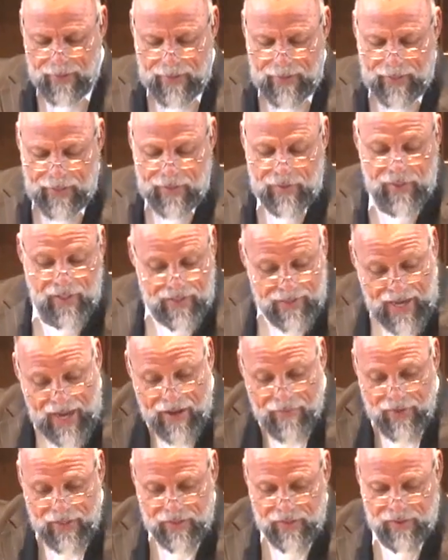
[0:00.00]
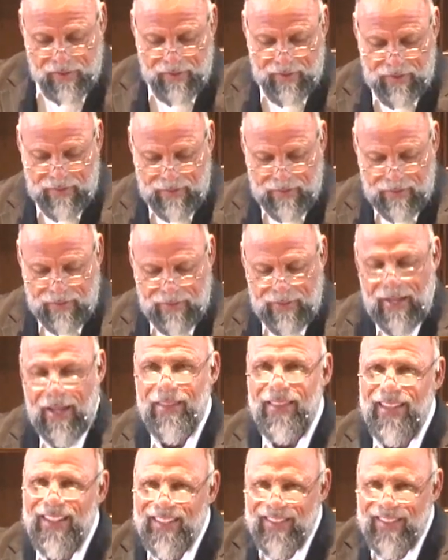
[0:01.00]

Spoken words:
He said, David's. And he